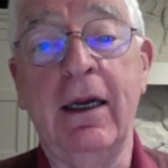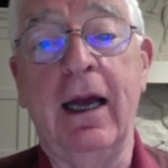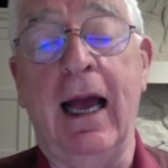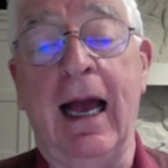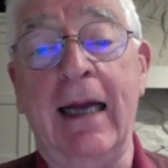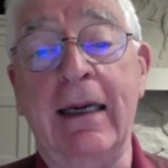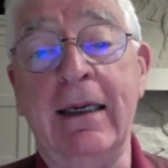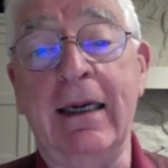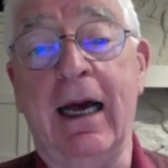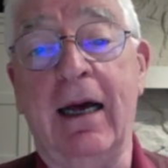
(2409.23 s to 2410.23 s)
And
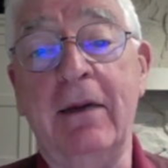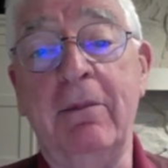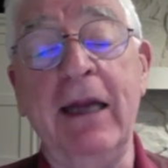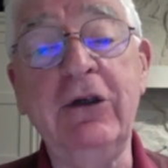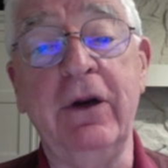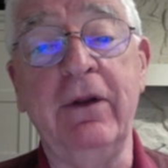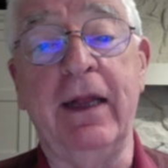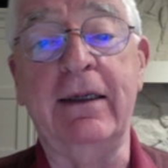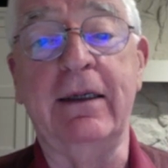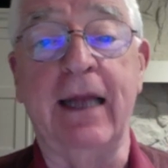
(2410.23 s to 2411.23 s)
mention
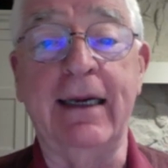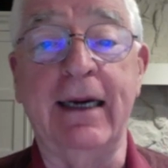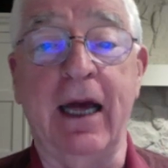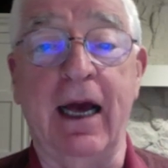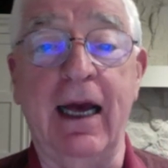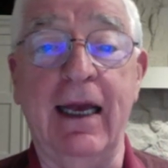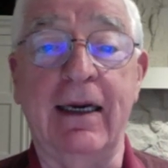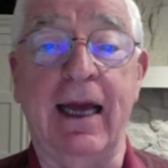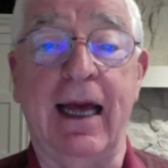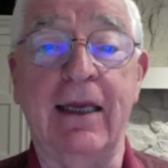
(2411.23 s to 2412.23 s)
that Glenn and I and
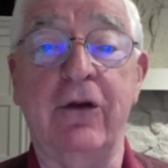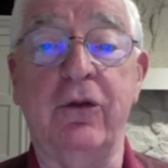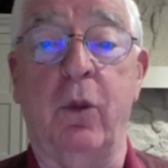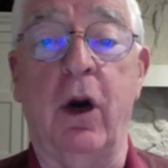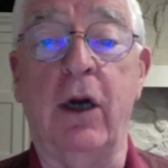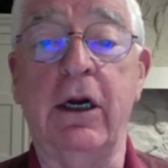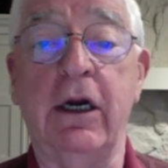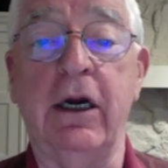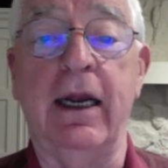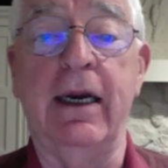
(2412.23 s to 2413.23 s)
Alice
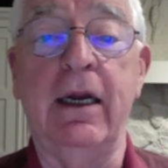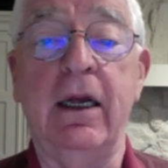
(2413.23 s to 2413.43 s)
Walker and